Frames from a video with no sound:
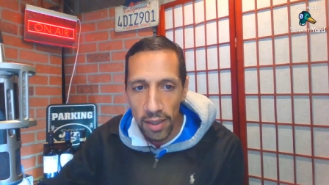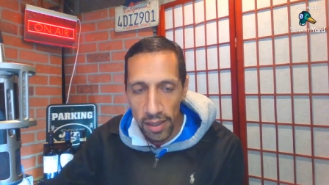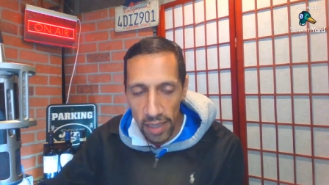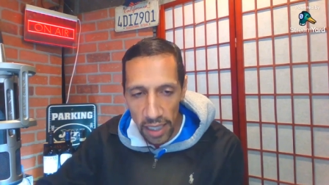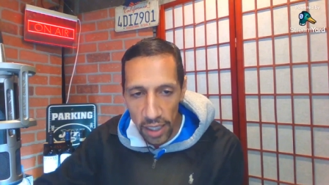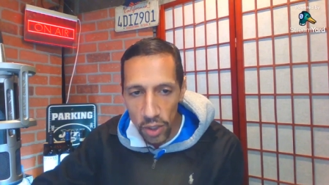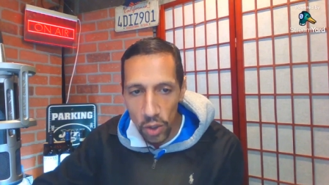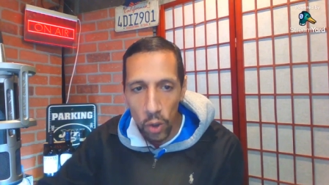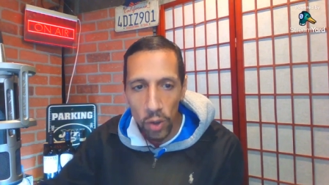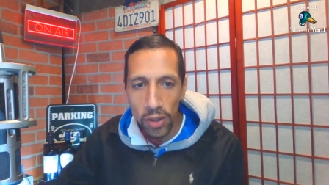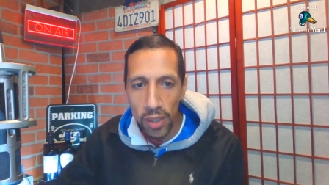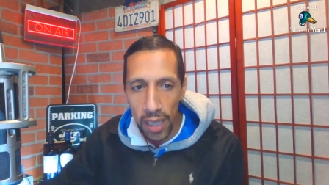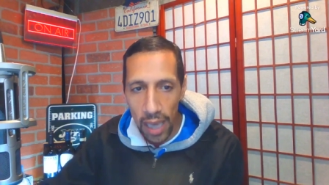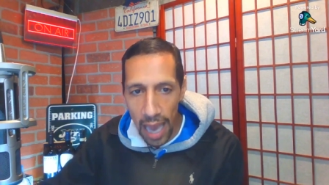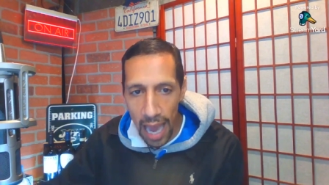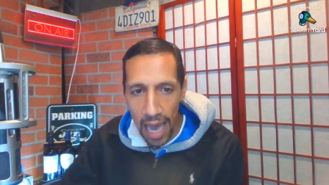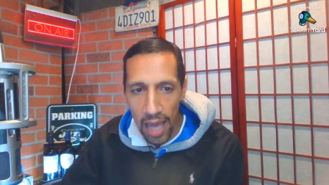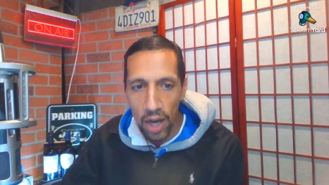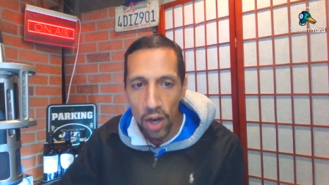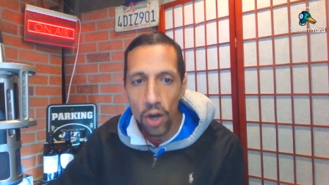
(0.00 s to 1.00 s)
They thought they
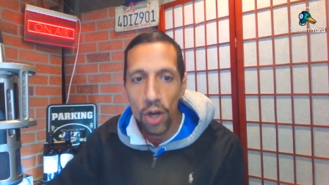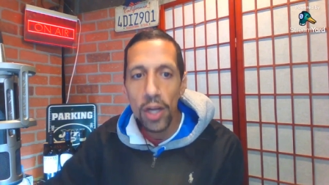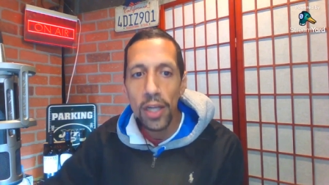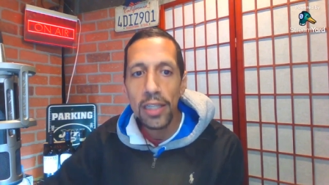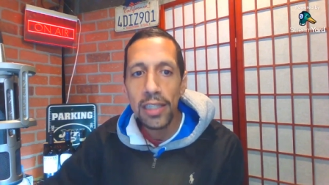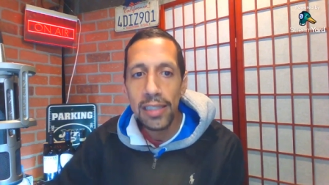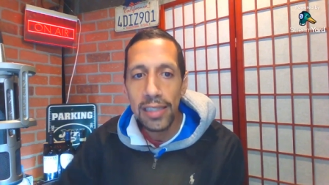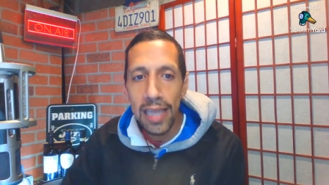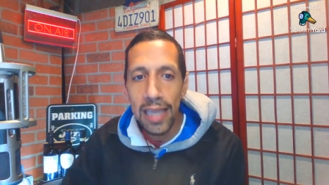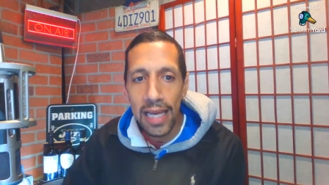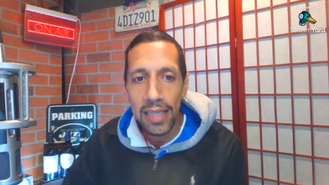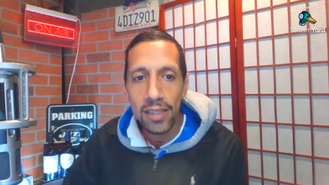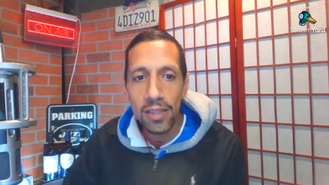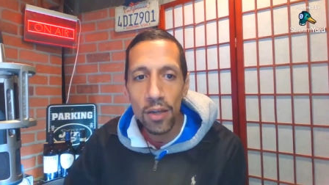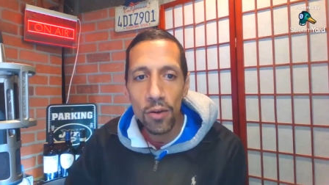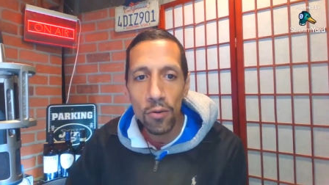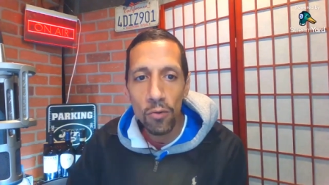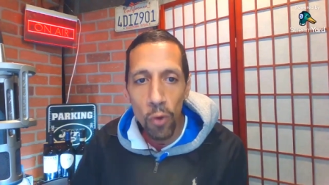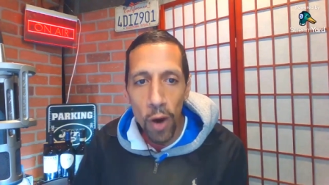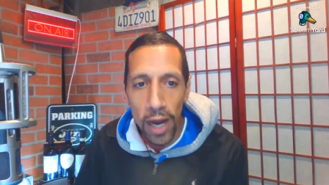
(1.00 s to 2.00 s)
had her dead
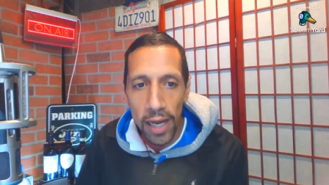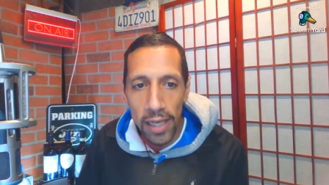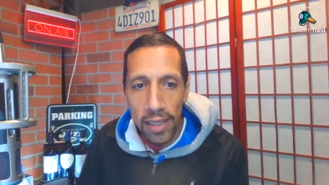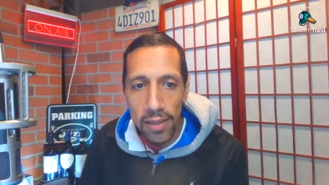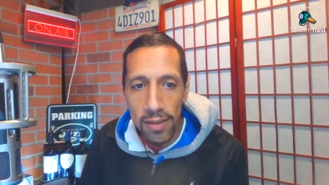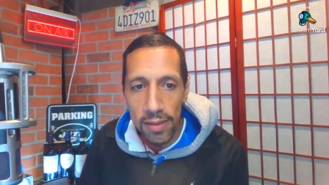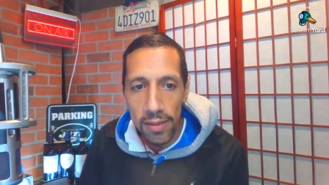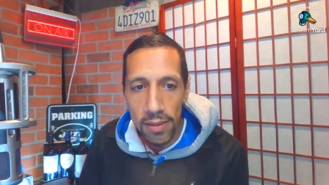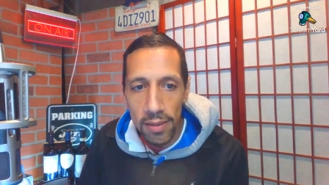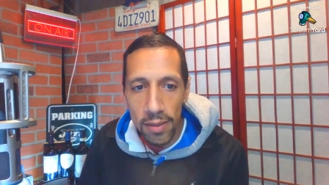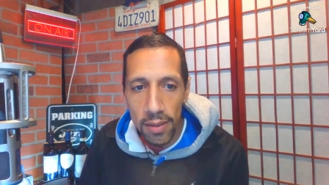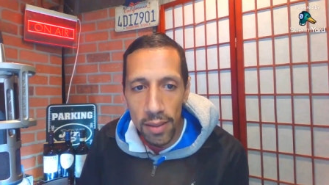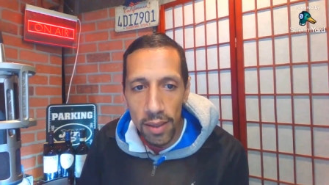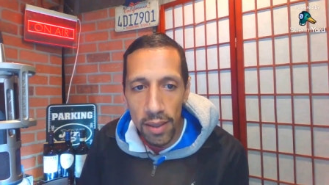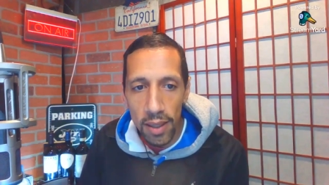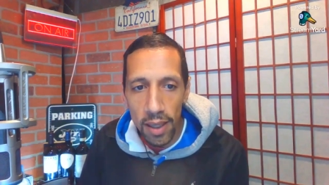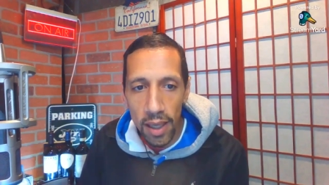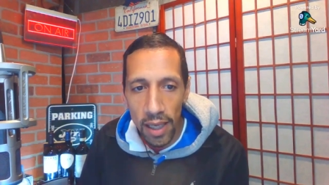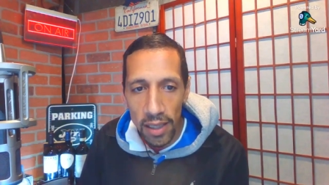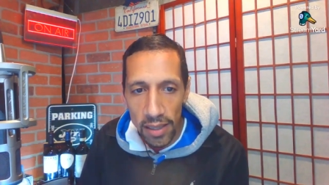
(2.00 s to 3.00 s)
to rights.
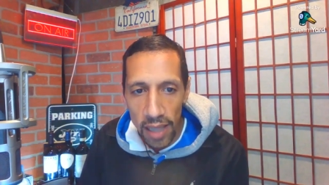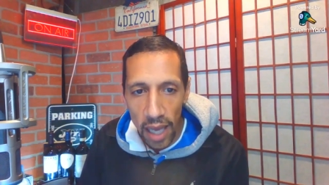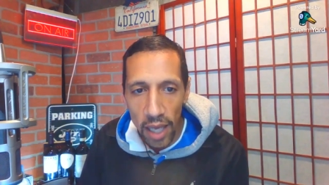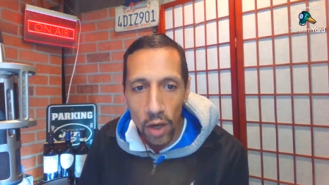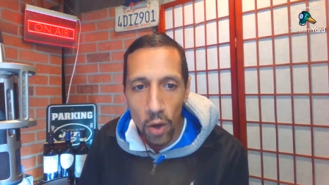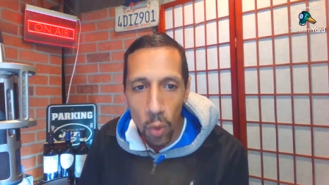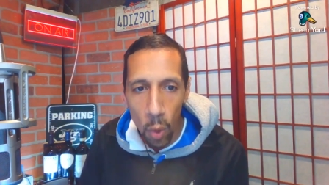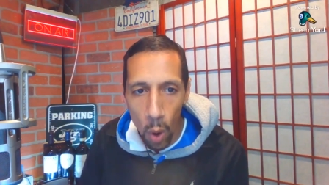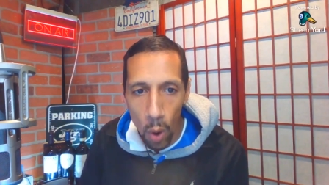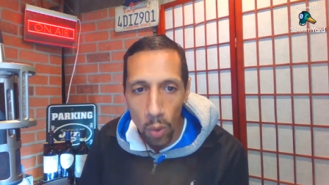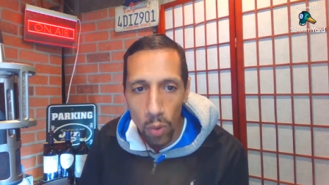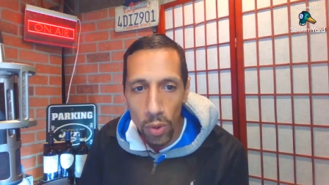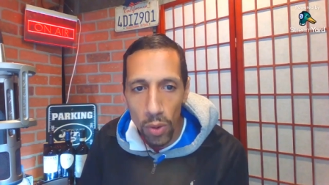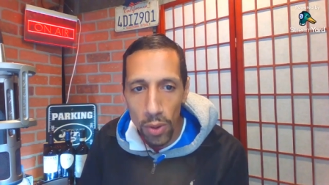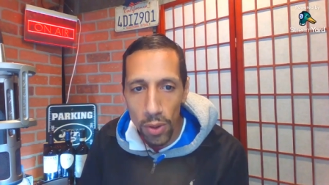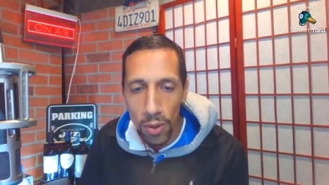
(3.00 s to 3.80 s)
And I quote.